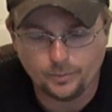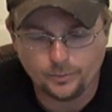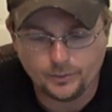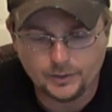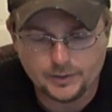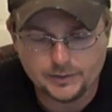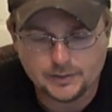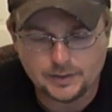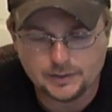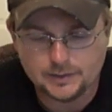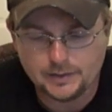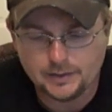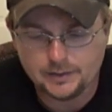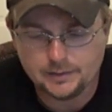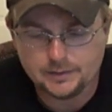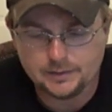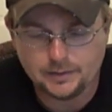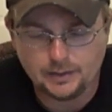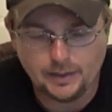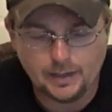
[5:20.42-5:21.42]
things they did
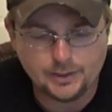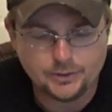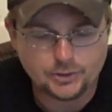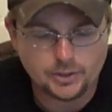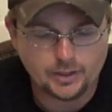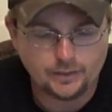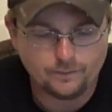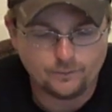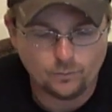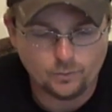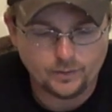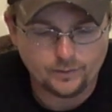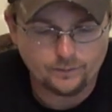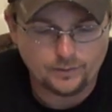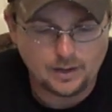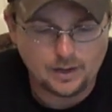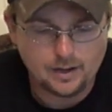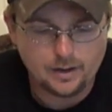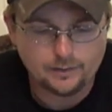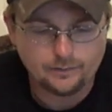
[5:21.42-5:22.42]
to the
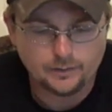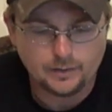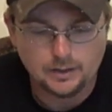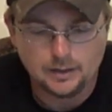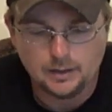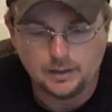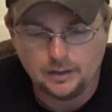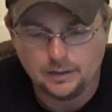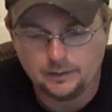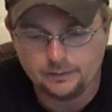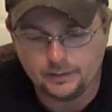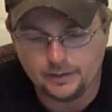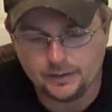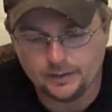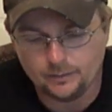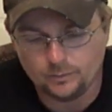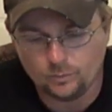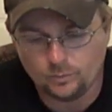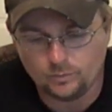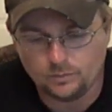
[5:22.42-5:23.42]
HK45
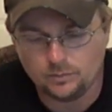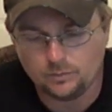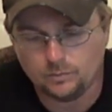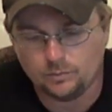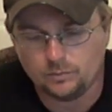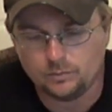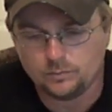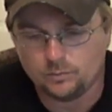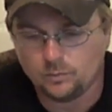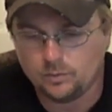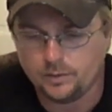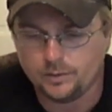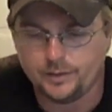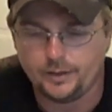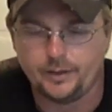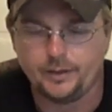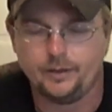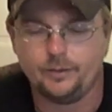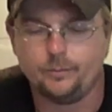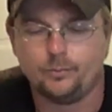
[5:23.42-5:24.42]
that
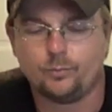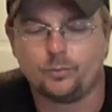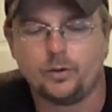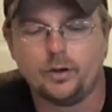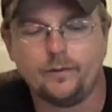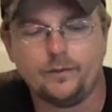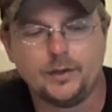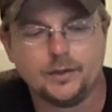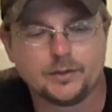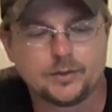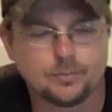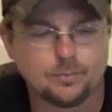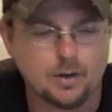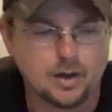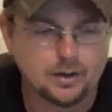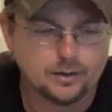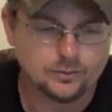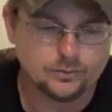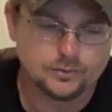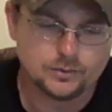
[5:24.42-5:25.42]
weren't in previous
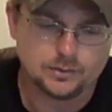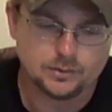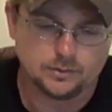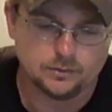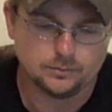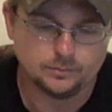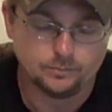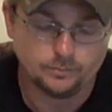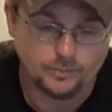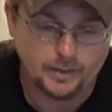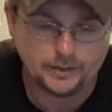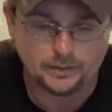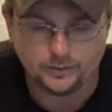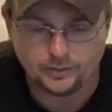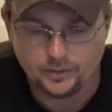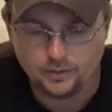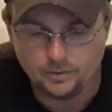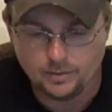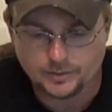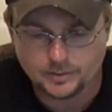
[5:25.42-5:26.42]
models,
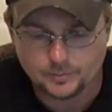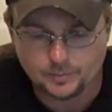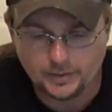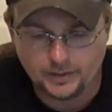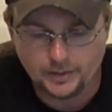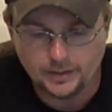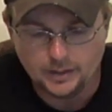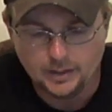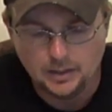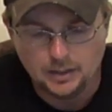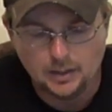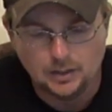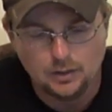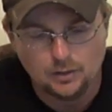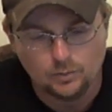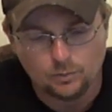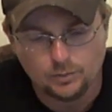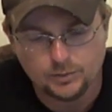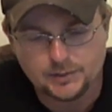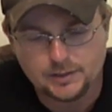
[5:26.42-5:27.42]
mainly the USP,
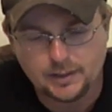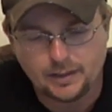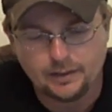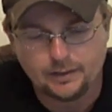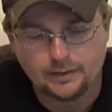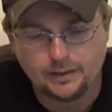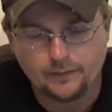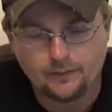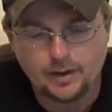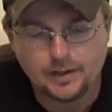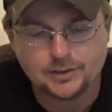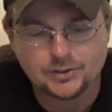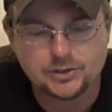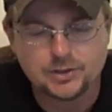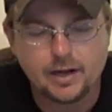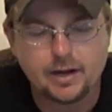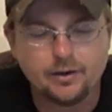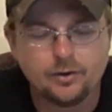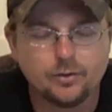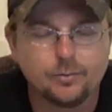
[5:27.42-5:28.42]
was they've got a
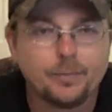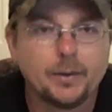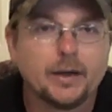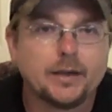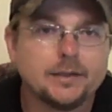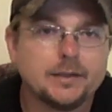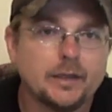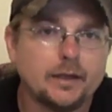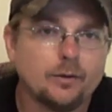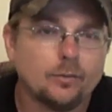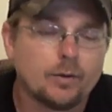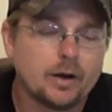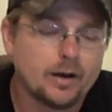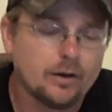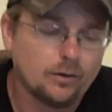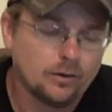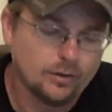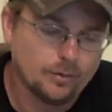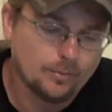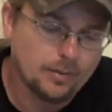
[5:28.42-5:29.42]
standard Picatinny
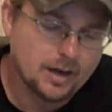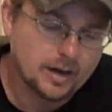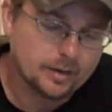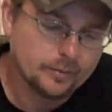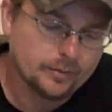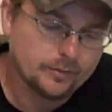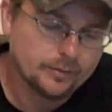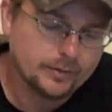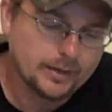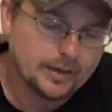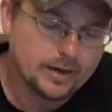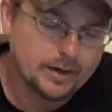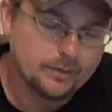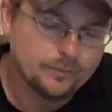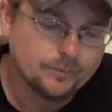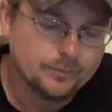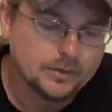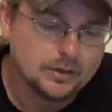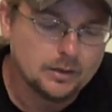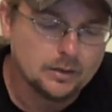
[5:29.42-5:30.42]
rail on the bottom of it
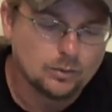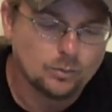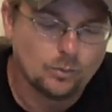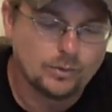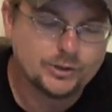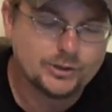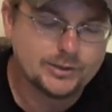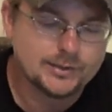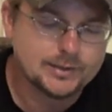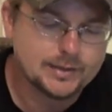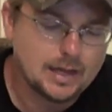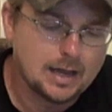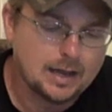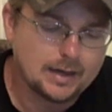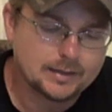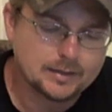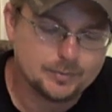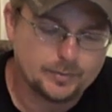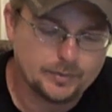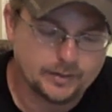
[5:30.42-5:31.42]
now, which is
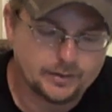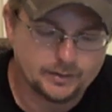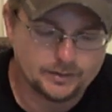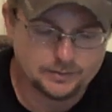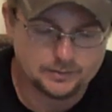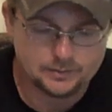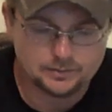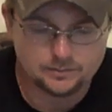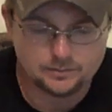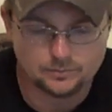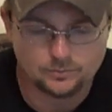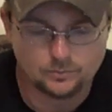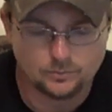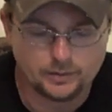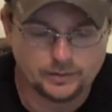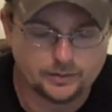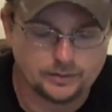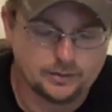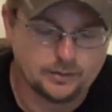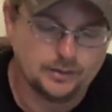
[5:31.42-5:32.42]
nice because
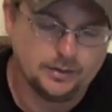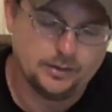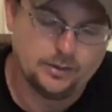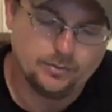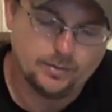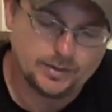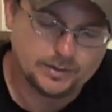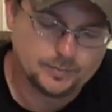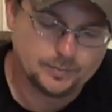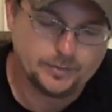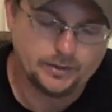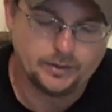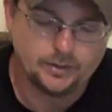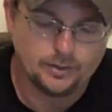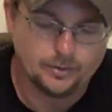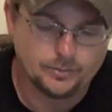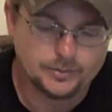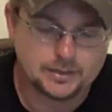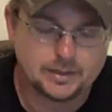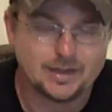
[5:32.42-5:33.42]
with the USP
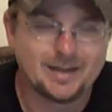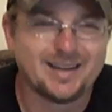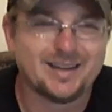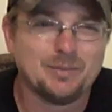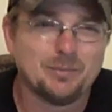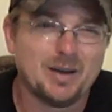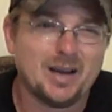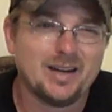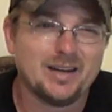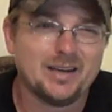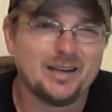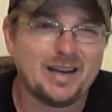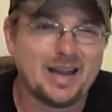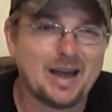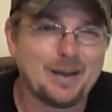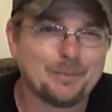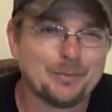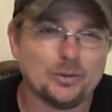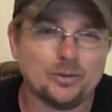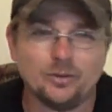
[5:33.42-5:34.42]
you always kind of had to buy an
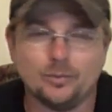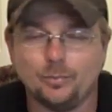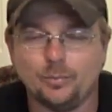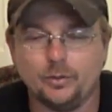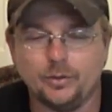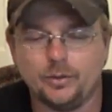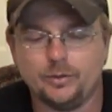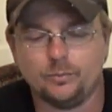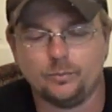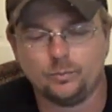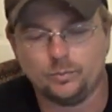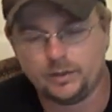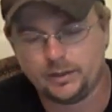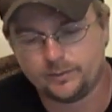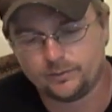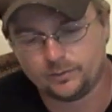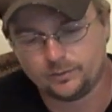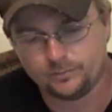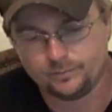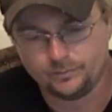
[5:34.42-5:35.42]
adapter to put
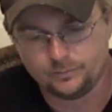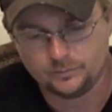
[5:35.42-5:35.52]
whatever